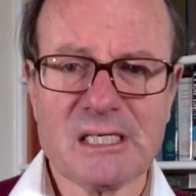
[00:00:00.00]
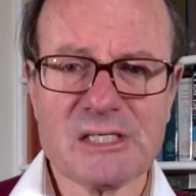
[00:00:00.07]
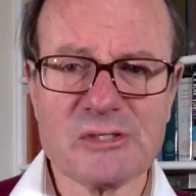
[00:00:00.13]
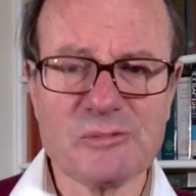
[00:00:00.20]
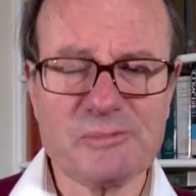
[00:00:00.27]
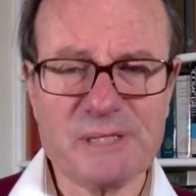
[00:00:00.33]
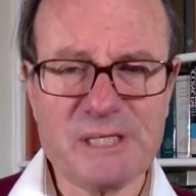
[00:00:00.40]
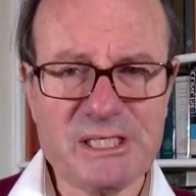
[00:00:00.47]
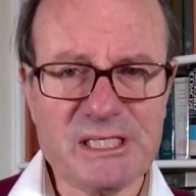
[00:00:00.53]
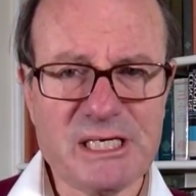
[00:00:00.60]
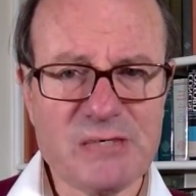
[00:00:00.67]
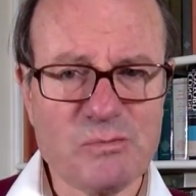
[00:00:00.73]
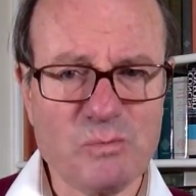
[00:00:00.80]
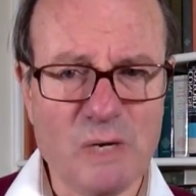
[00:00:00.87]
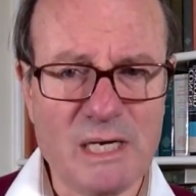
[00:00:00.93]
To
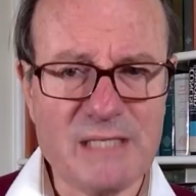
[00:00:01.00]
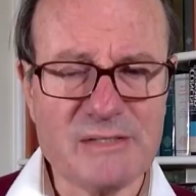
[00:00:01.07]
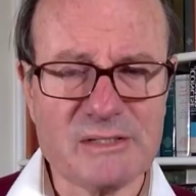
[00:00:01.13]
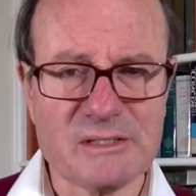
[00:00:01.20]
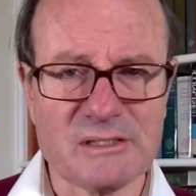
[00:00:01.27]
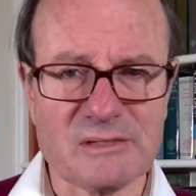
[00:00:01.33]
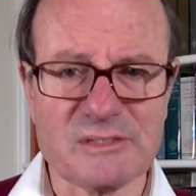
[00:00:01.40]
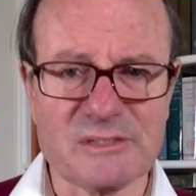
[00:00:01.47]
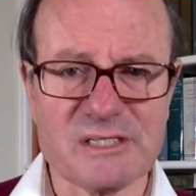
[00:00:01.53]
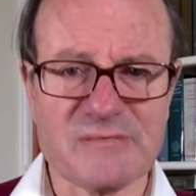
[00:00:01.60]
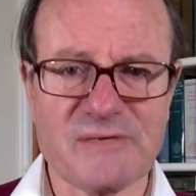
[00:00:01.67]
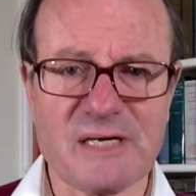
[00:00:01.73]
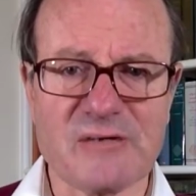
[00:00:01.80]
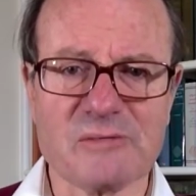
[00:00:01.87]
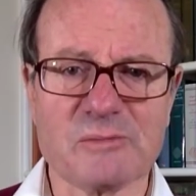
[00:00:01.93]
appreciate why the dollar is
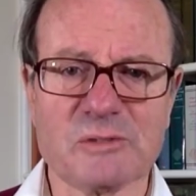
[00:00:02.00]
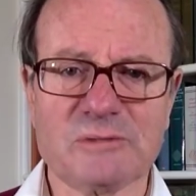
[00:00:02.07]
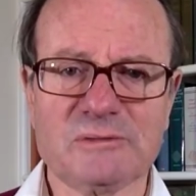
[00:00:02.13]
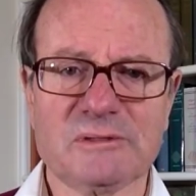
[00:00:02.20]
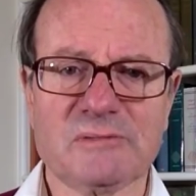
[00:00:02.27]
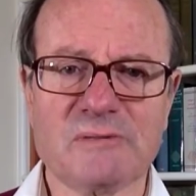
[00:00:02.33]
vulnerable,